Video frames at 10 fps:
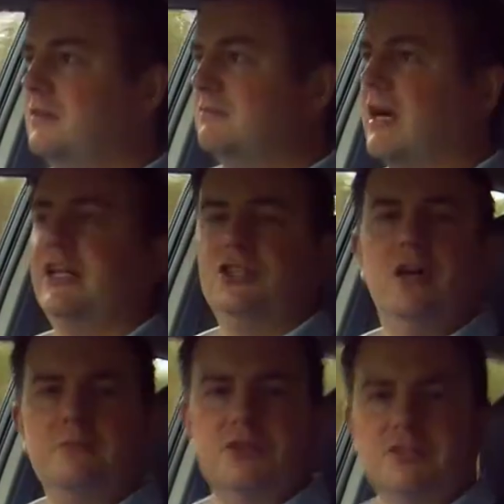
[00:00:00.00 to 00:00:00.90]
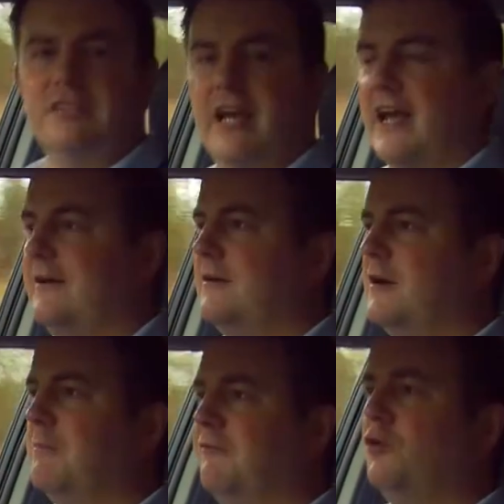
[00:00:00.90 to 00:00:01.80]
Actually, I'm just going to say it.
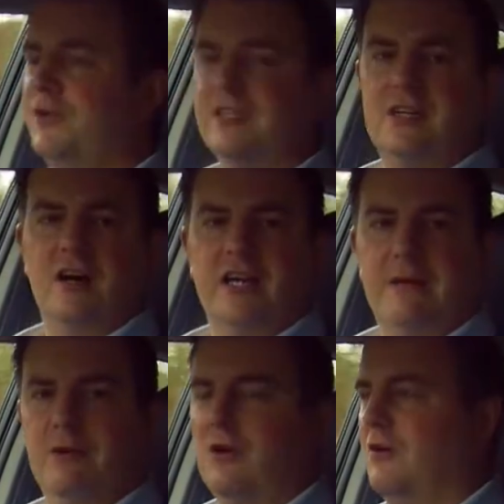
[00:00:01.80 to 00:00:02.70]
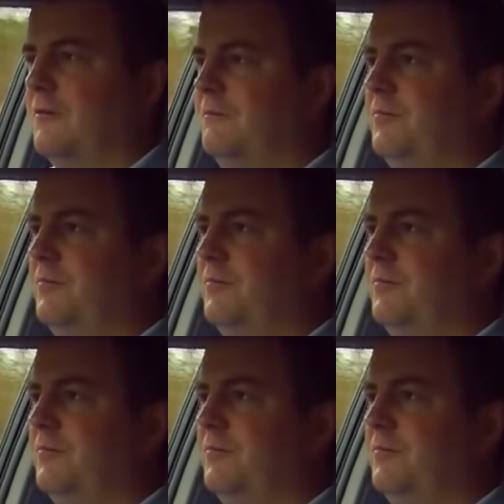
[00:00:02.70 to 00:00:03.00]
Before this car came along,